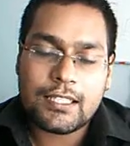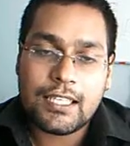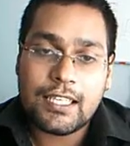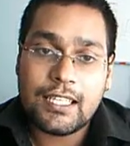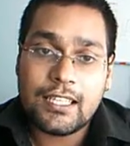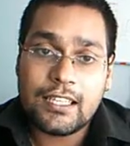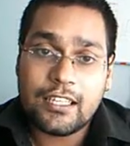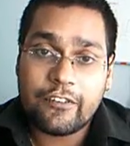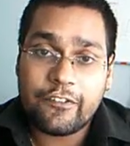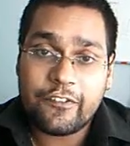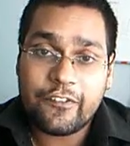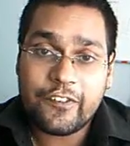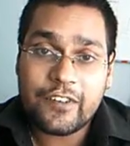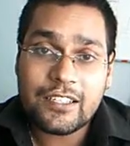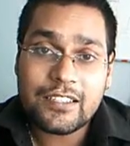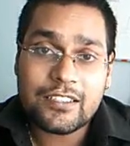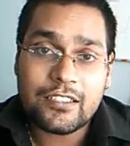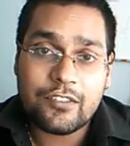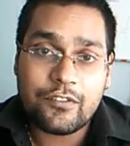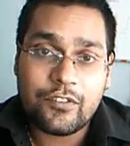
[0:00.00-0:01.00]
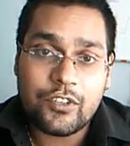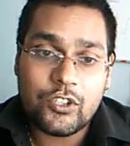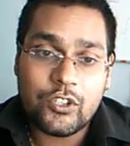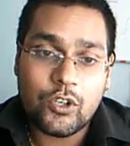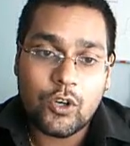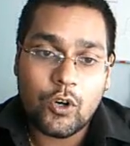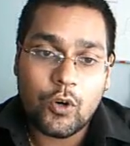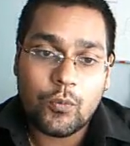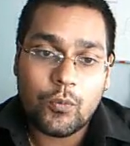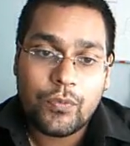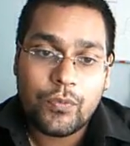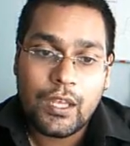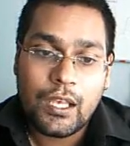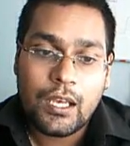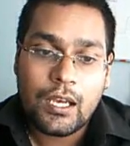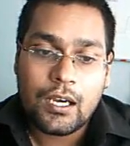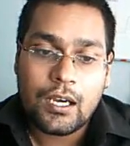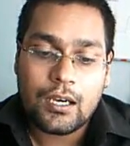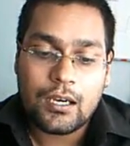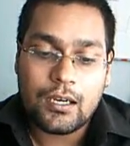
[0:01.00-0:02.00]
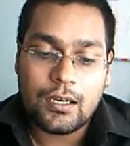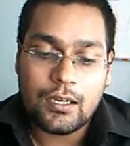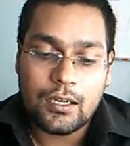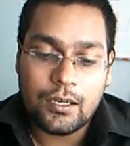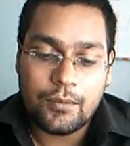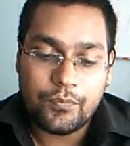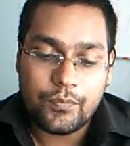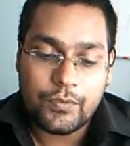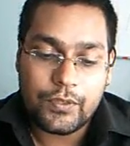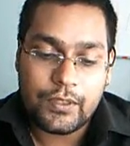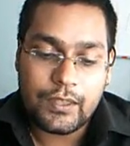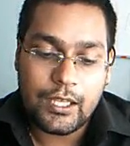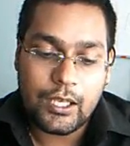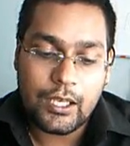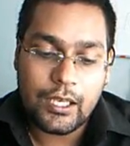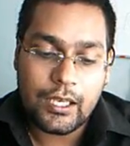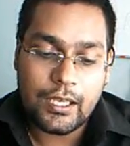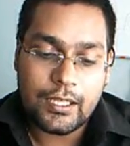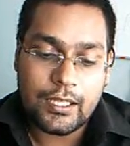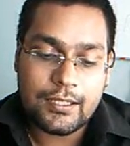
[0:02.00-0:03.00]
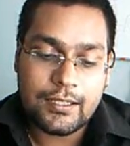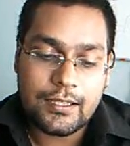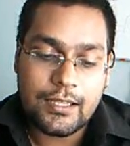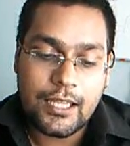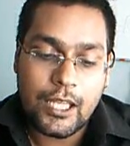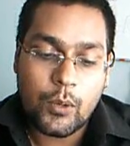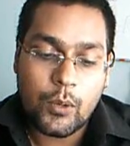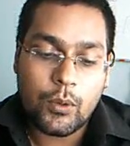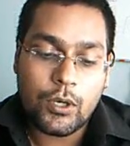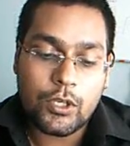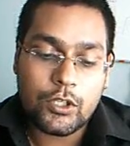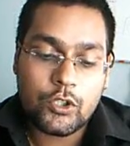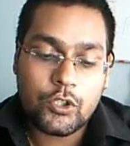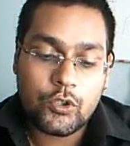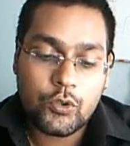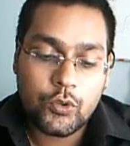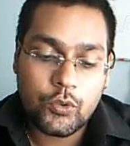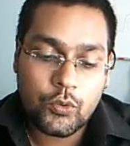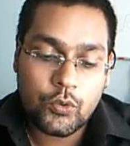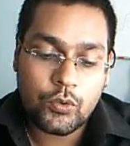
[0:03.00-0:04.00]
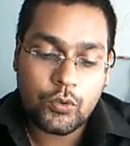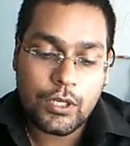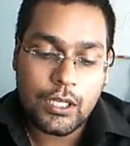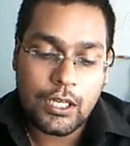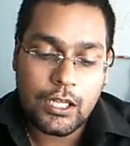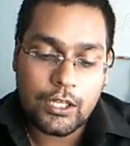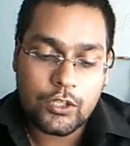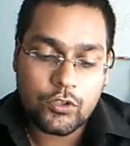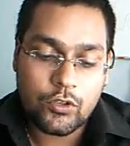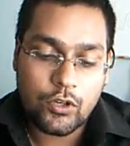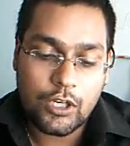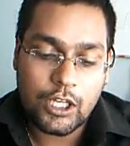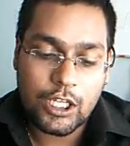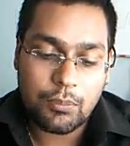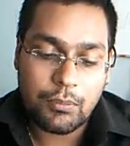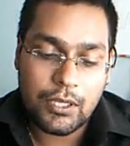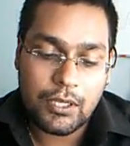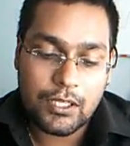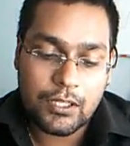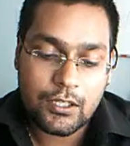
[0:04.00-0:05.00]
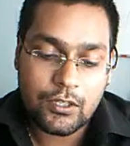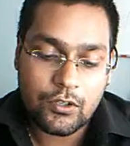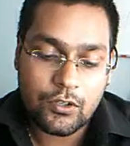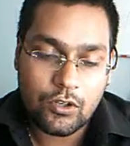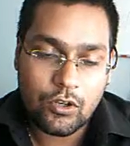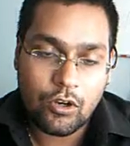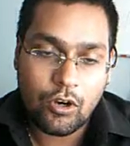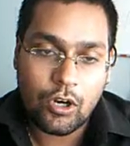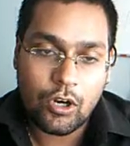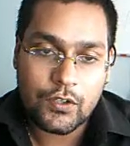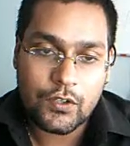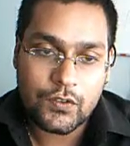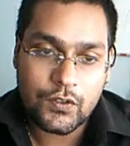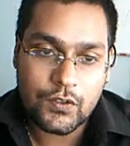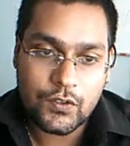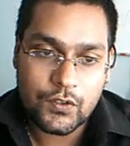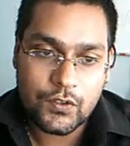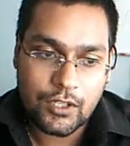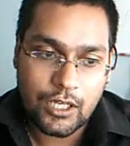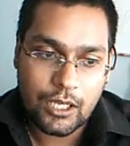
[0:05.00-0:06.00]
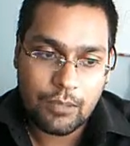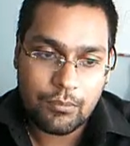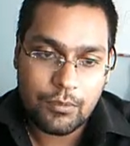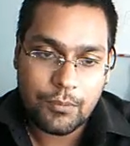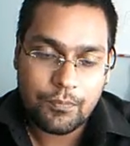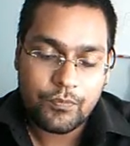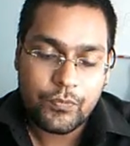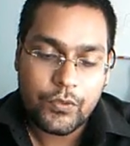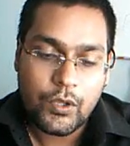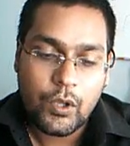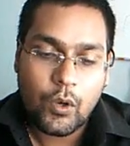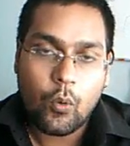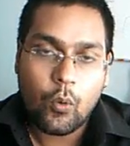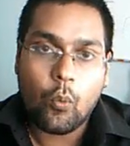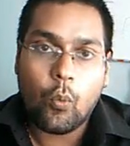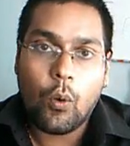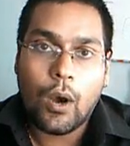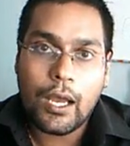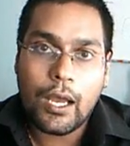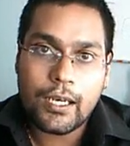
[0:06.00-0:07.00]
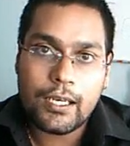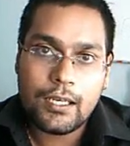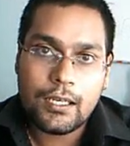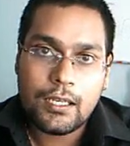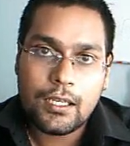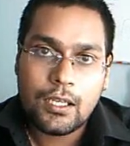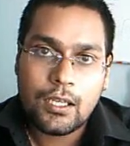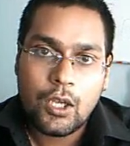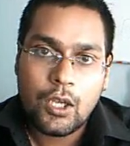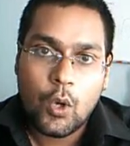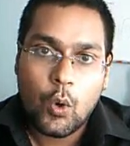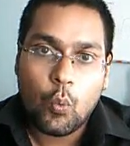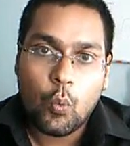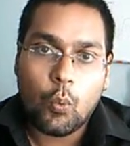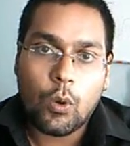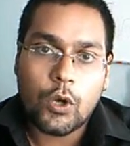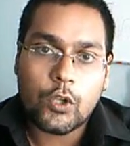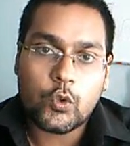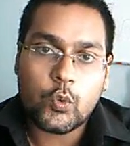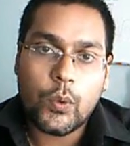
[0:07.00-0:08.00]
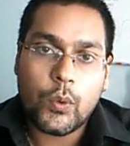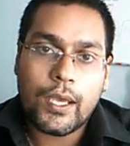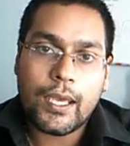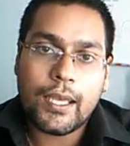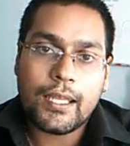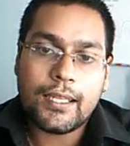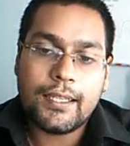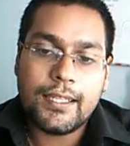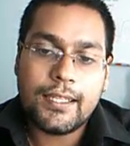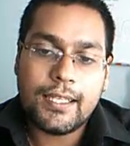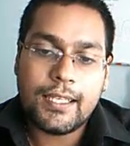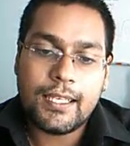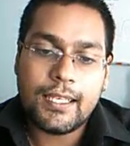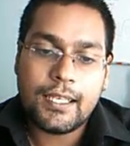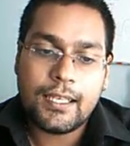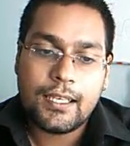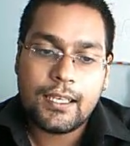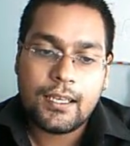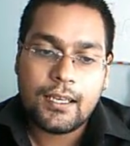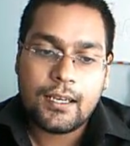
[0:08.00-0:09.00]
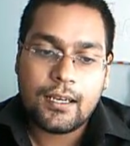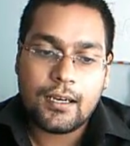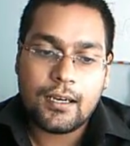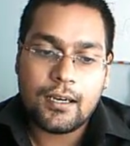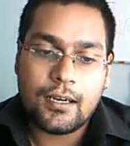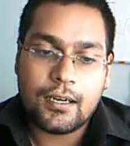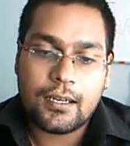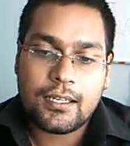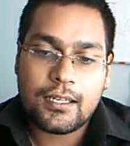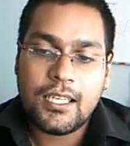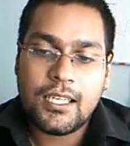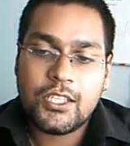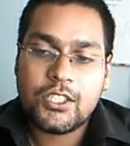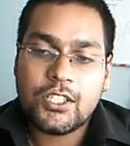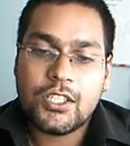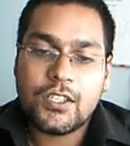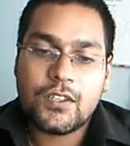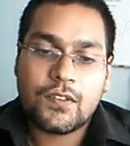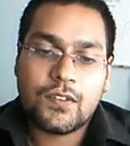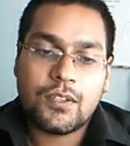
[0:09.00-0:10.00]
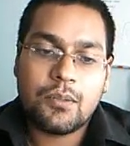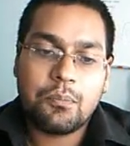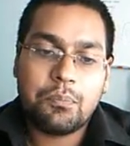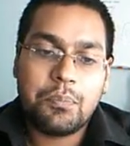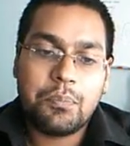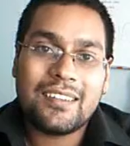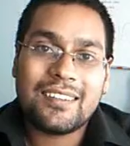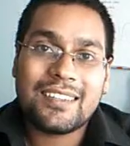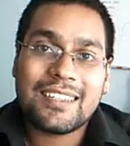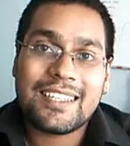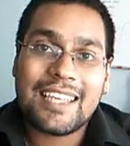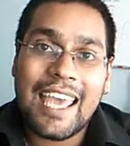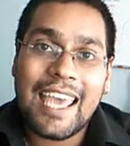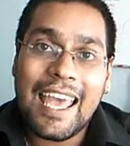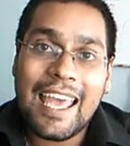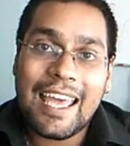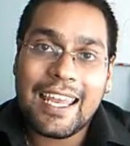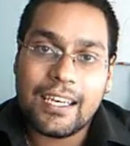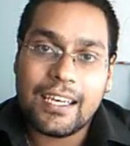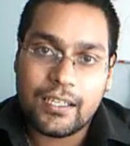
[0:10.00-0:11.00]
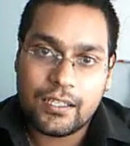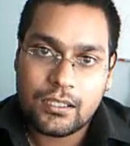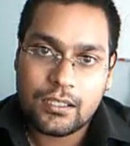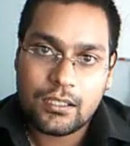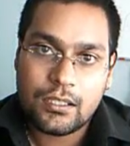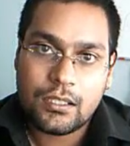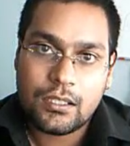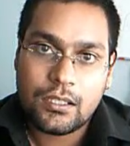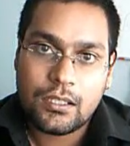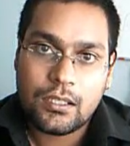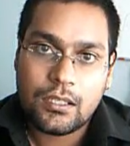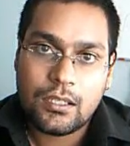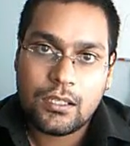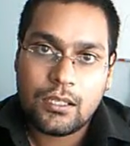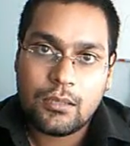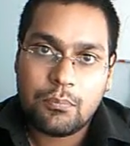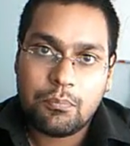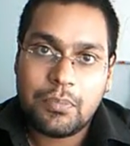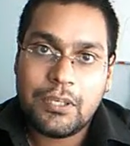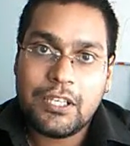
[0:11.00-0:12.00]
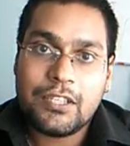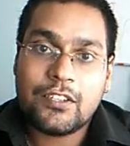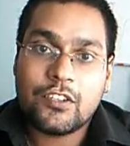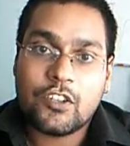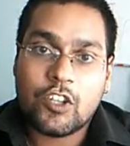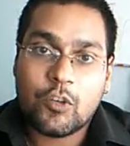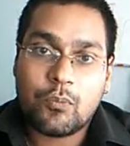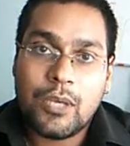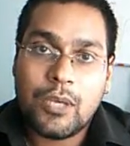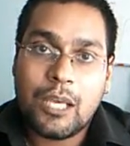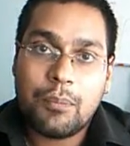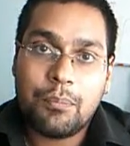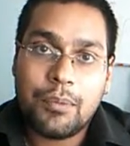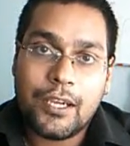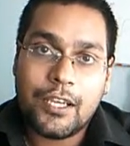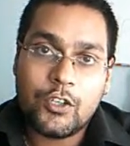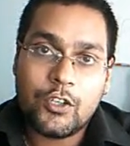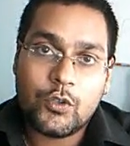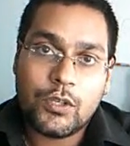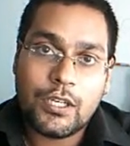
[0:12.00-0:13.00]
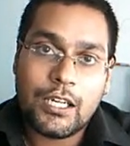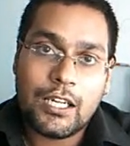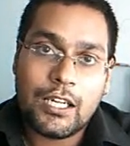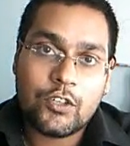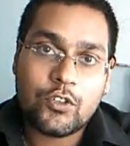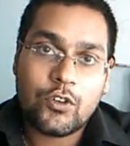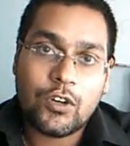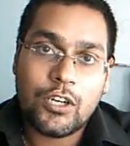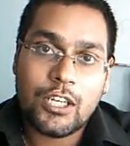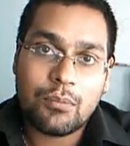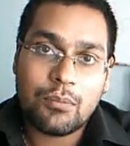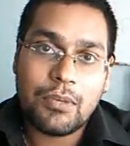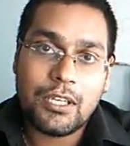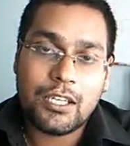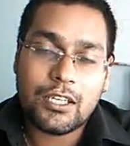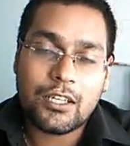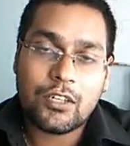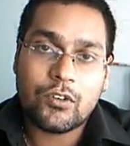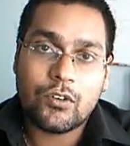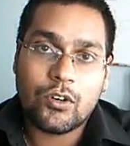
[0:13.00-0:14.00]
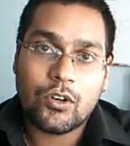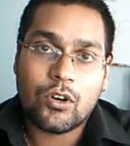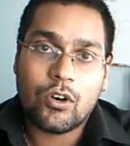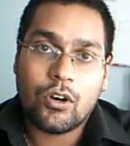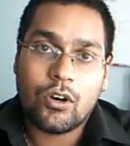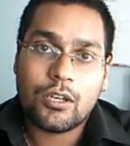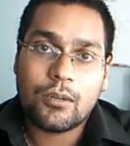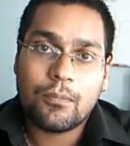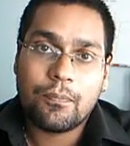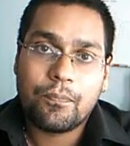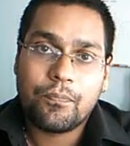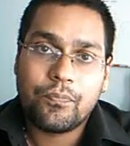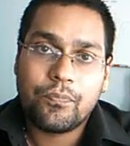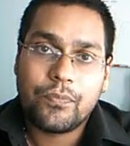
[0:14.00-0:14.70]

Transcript: that in the first video, there were two electronic medical records described. One was where the clinician simply scanned pieces of paper into an electronic medical record,